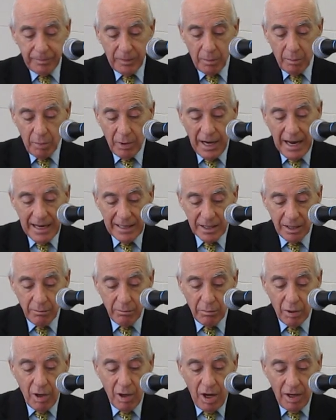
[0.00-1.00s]
brass
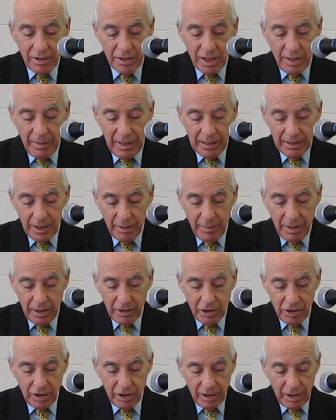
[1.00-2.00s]
and bronze depends how
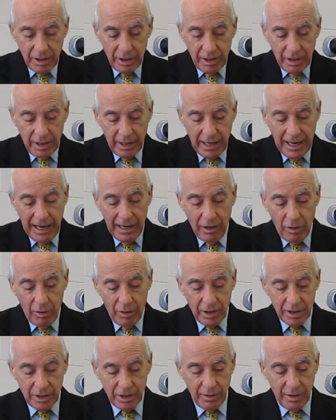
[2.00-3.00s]
much
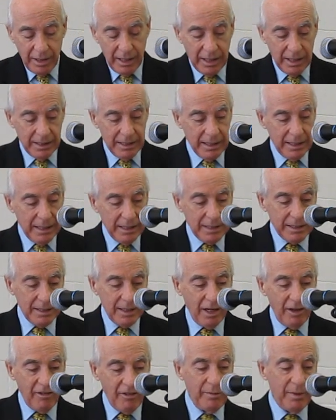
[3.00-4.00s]
alloys are in it, tin and
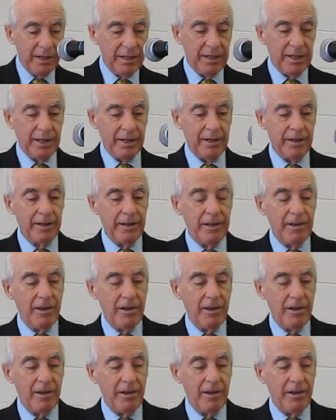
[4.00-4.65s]
stuff, but uh,